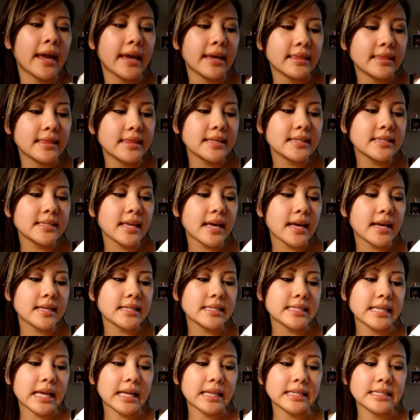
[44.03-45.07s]
and this
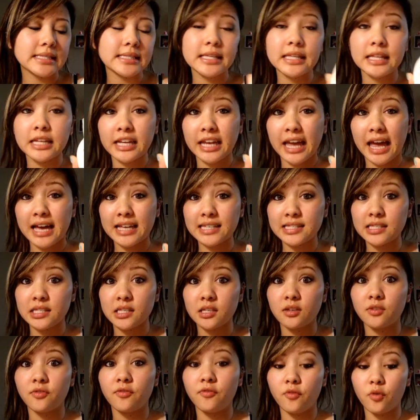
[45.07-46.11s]
has salicylic
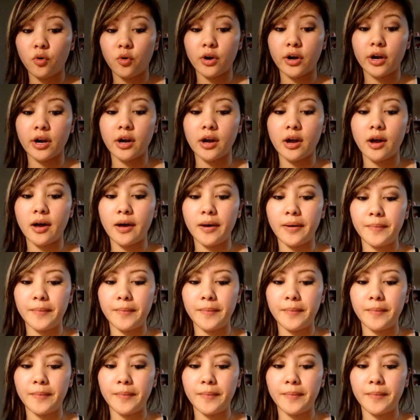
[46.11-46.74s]
acid for